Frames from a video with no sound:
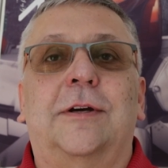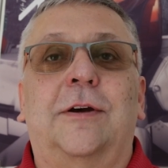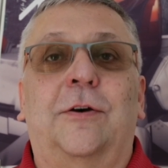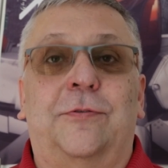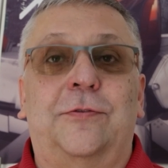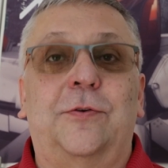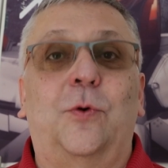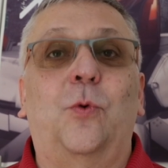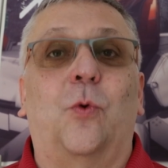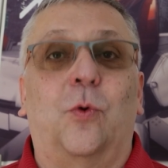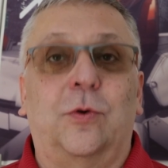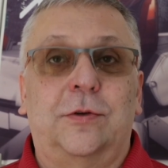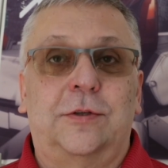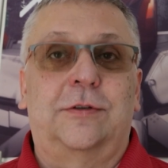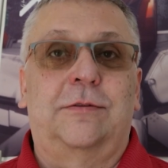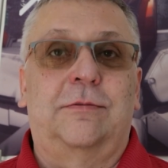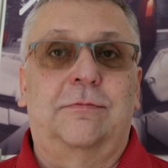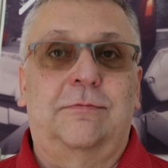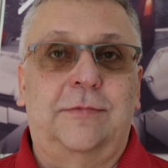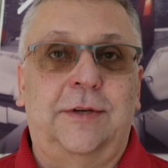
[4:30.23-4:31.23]
afford
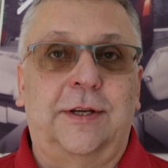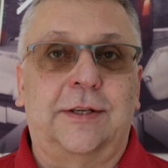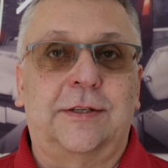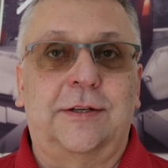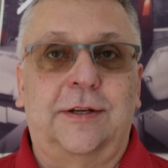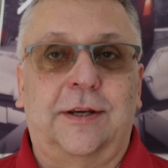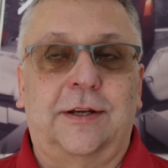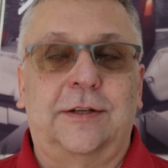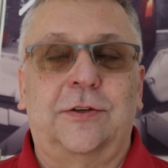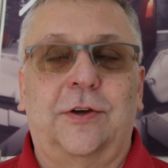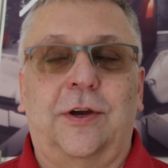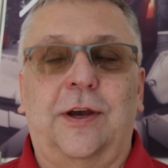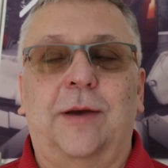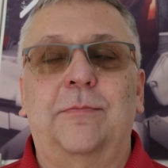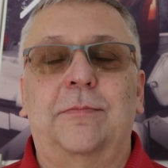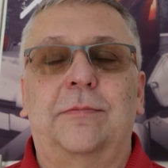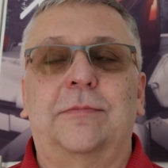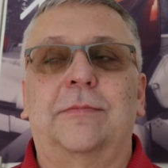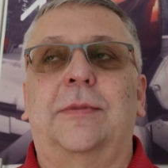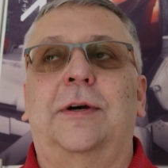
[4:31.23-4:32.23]
listening to
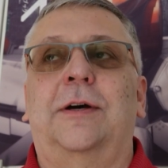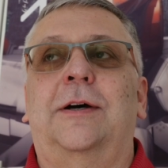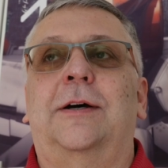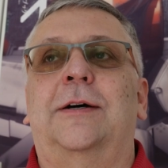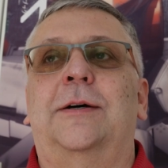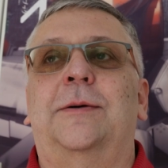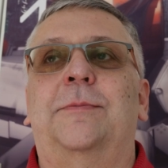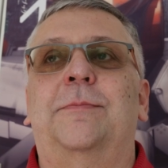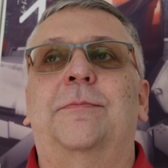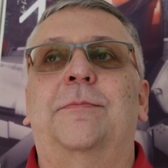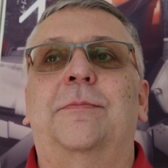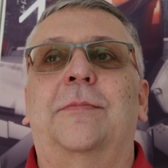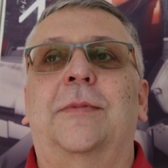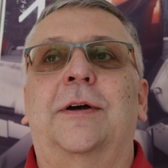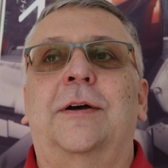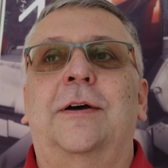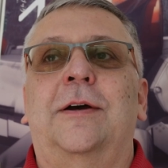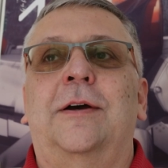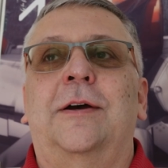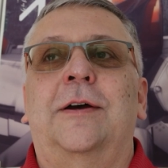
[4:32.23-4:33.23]
him.
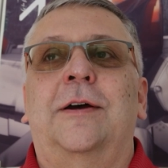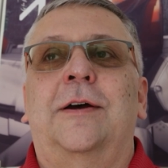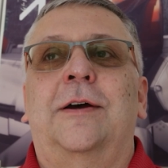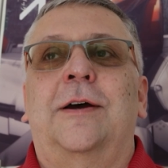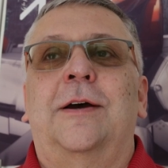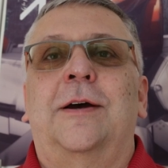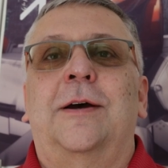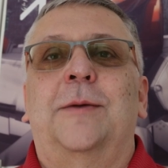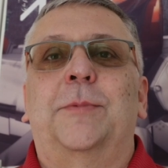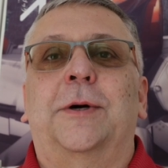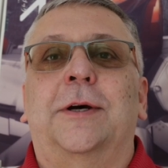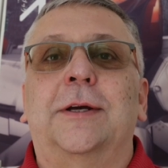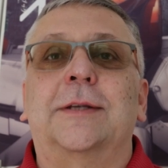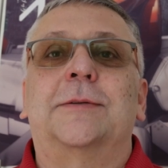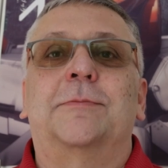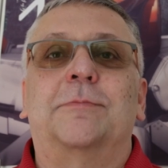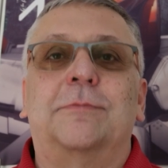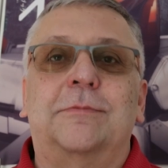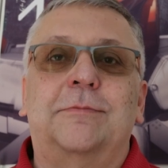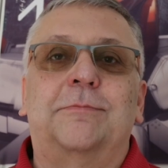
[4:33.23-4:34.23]

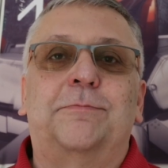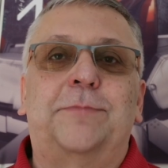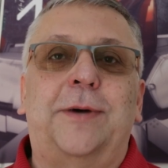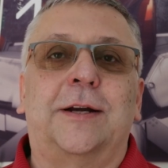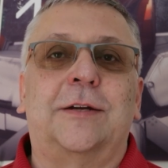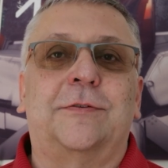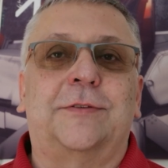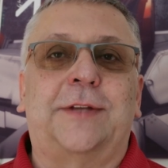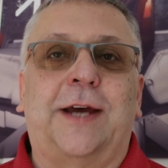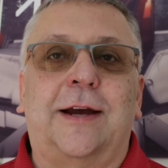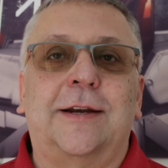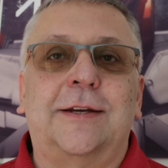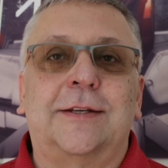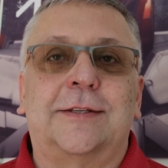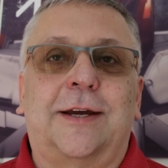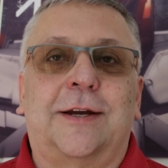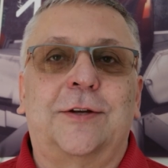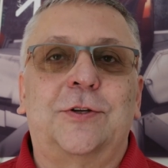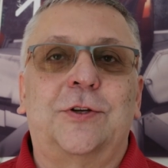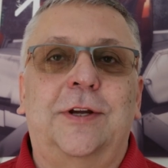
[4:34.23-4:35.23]
But part of that
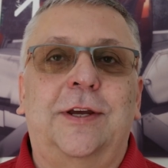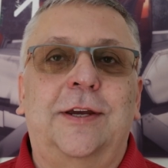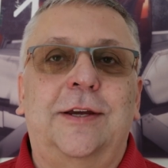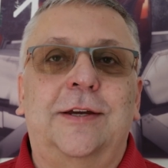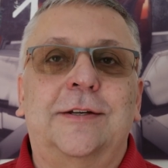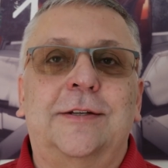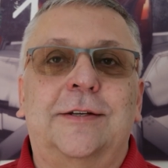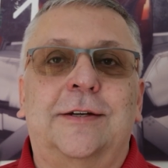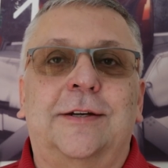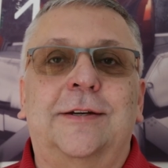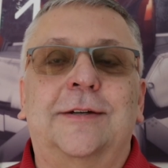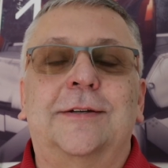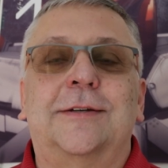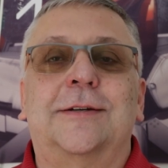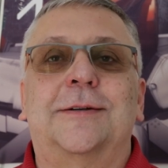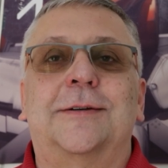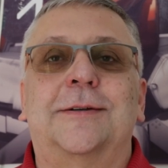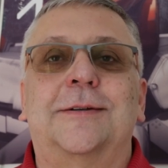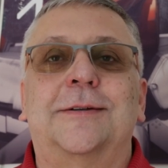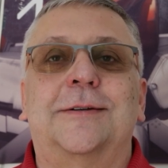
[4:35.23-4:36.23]
is actually, you know,
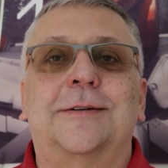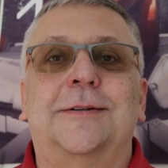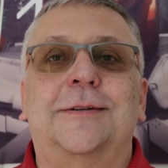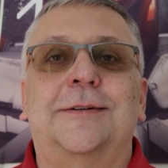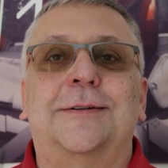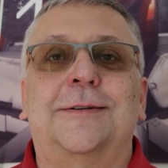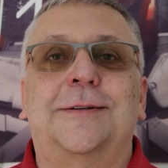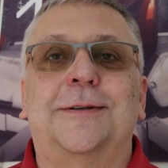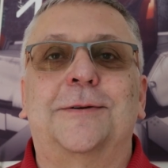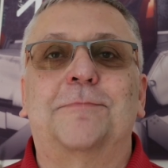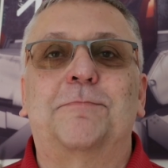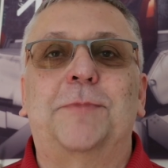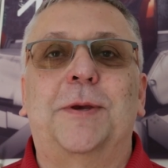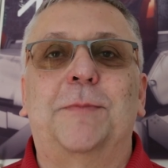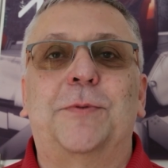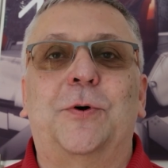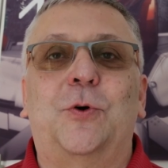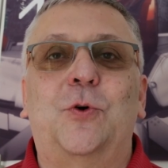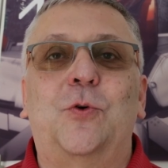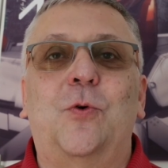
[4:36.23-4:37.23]
the
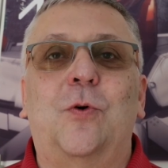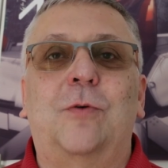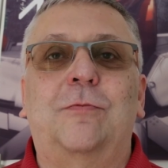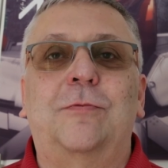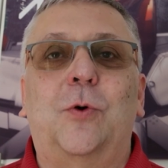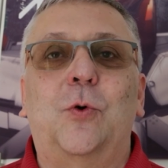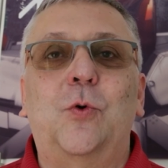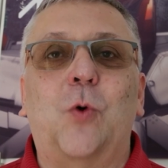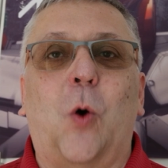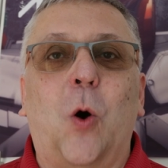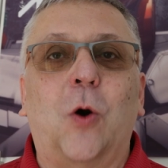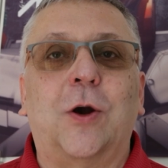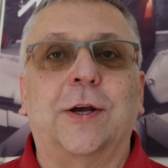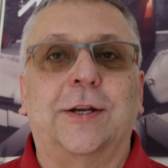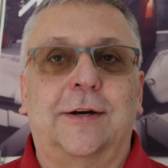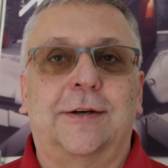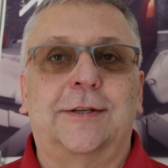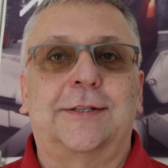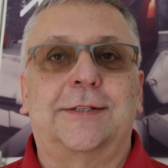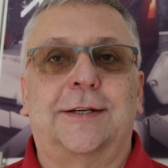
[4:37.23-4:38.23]
people who
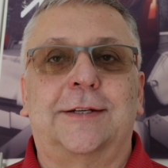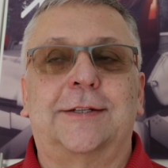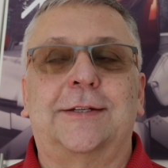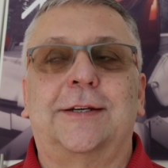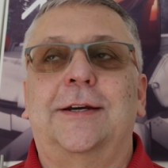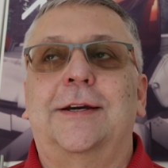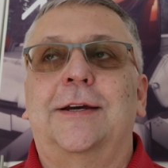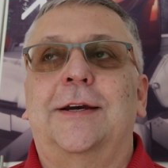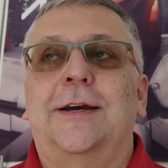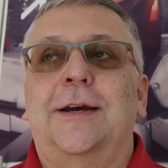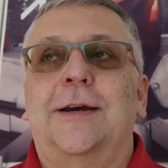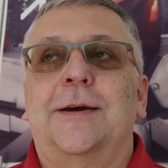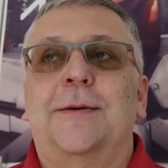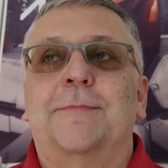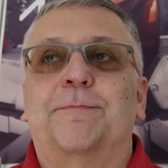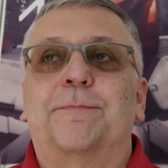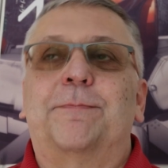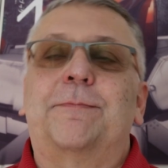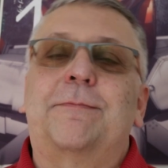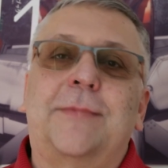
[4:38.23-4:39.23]
organized it.
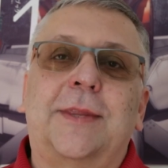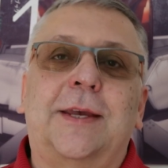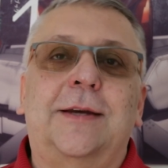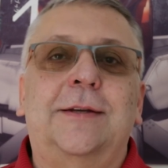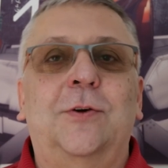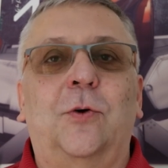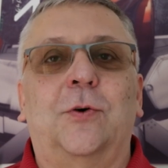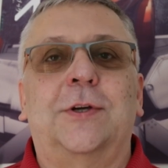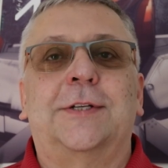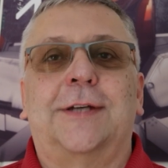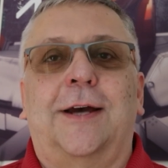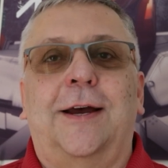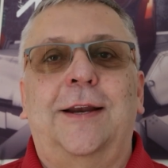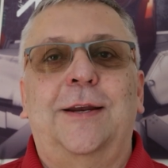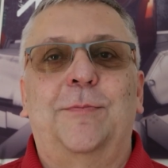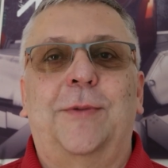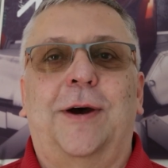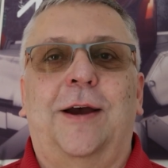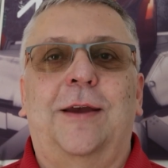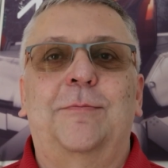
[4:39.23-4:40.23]
Not
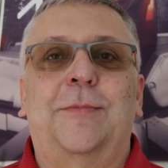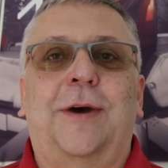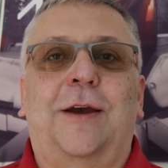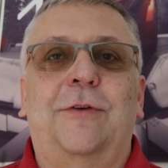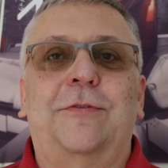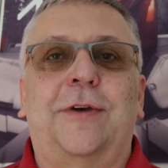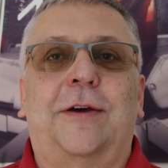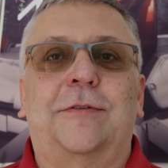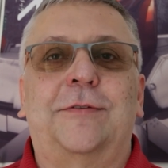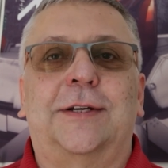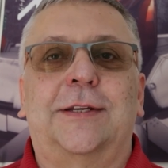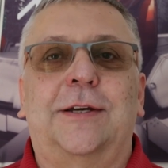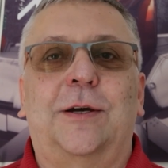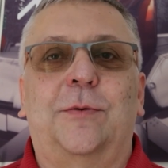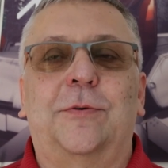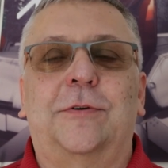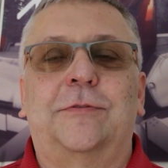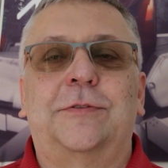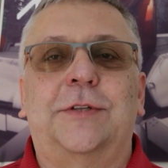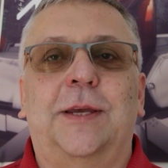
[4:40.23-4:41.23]
entirely my favorite
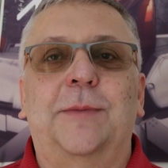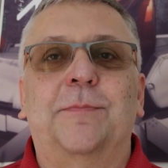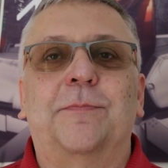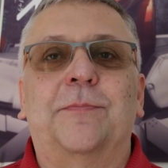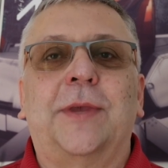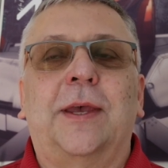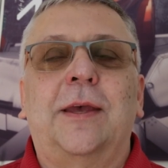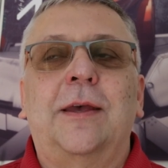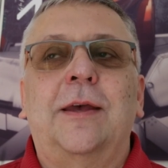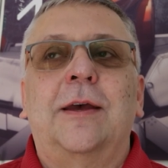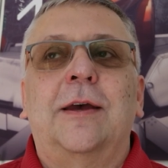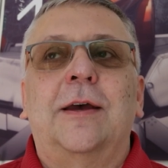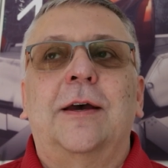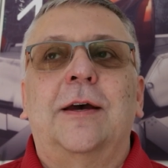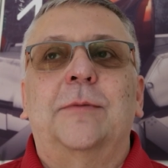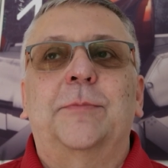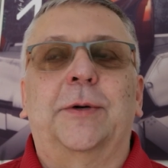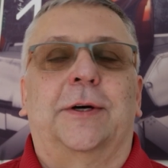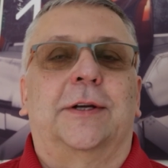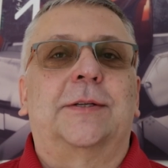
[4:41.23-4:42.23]
cup of tea.
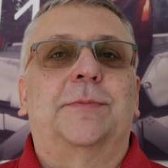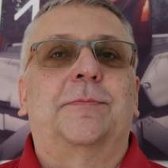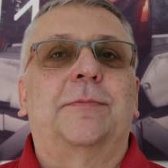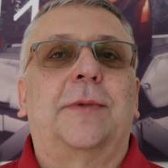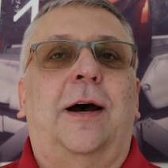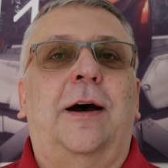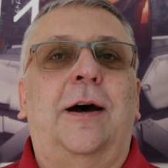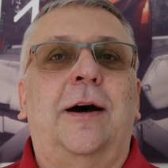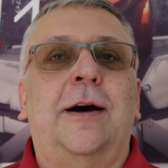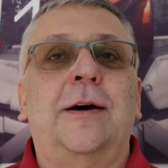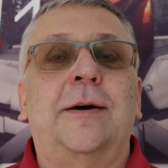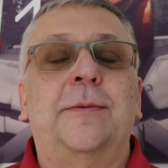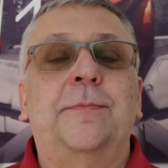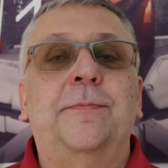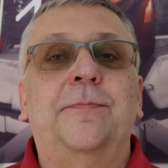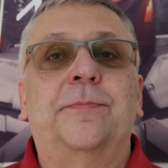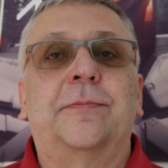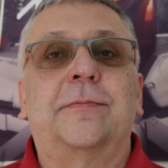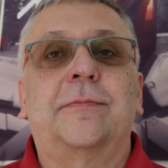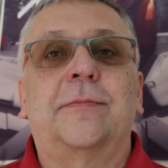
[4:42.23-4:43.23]
But
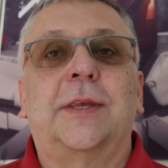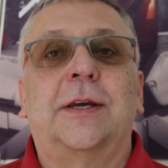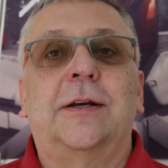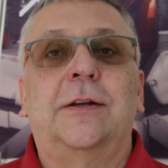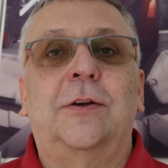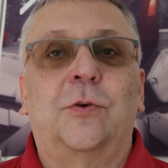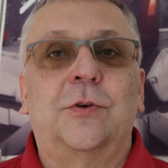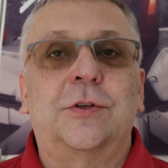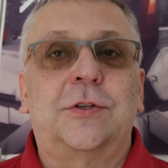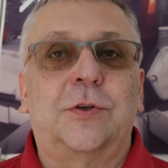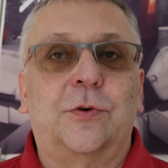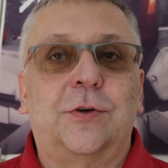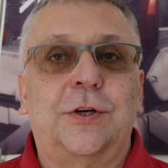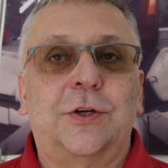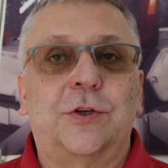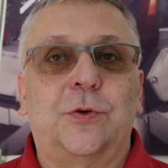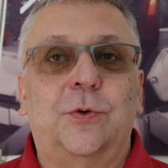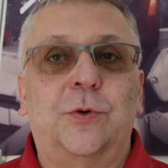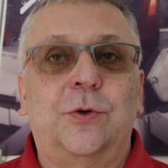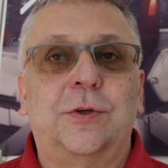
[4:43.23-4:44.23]
long
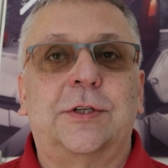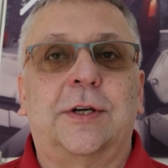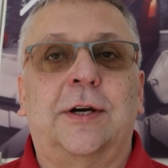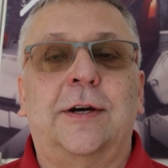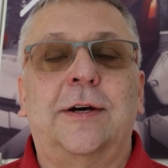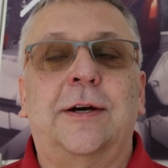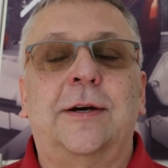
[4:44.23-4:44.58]
story short,